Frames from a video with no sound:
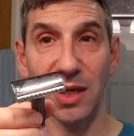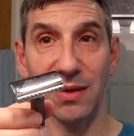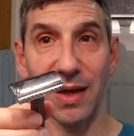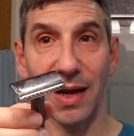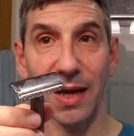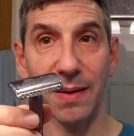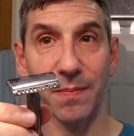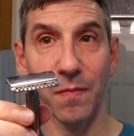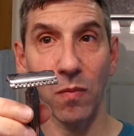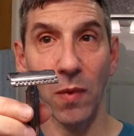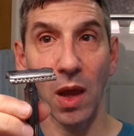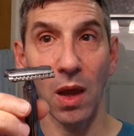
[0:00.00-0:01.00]
Gentile.
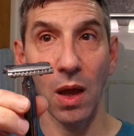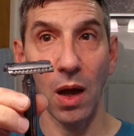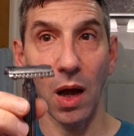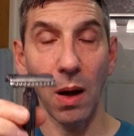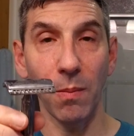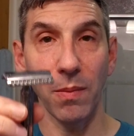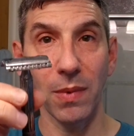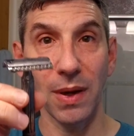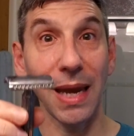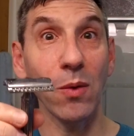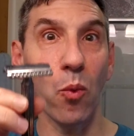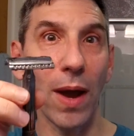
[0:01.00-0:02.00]
Um,
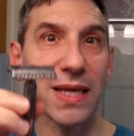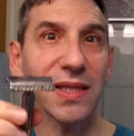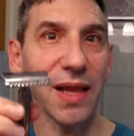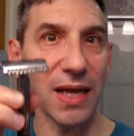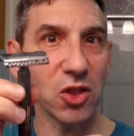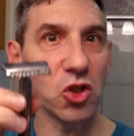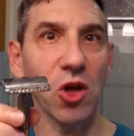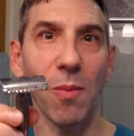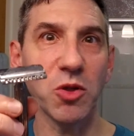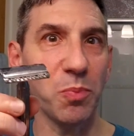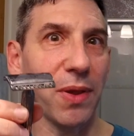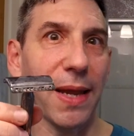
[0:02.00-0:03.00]
it weighs less. So
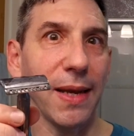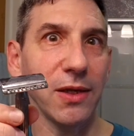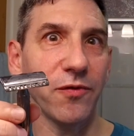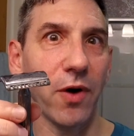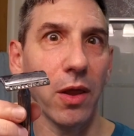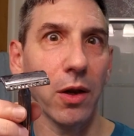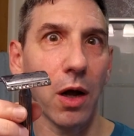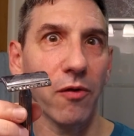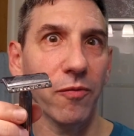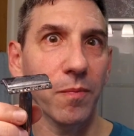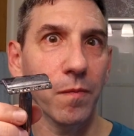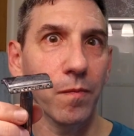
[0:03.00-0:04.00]
much plating has fallen off.